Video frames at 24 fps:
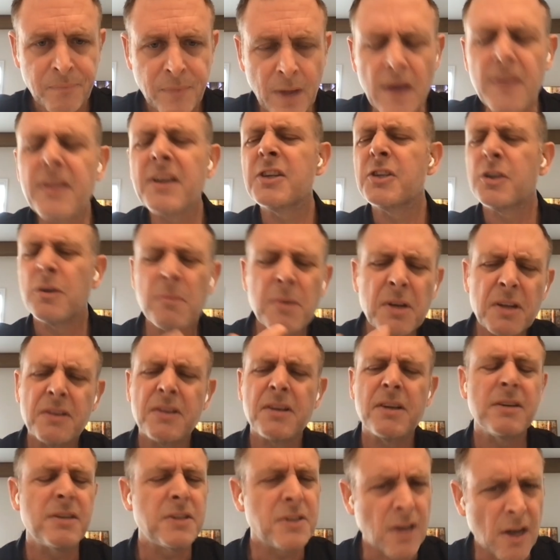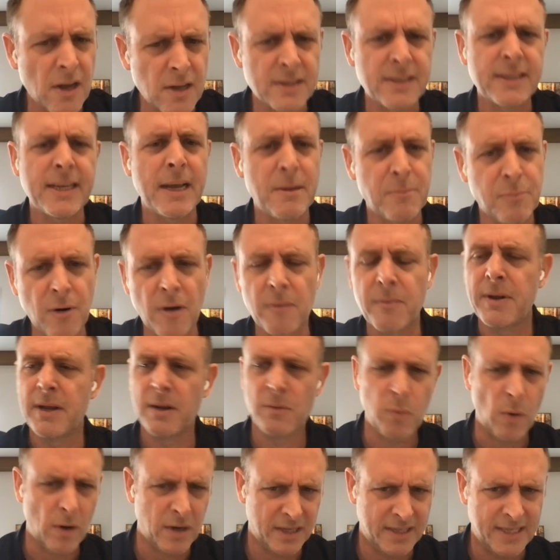I think some of the things Todd said probably
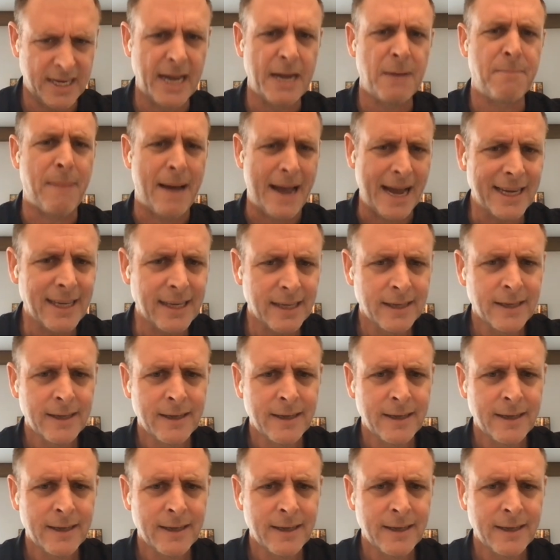he'd want to take back.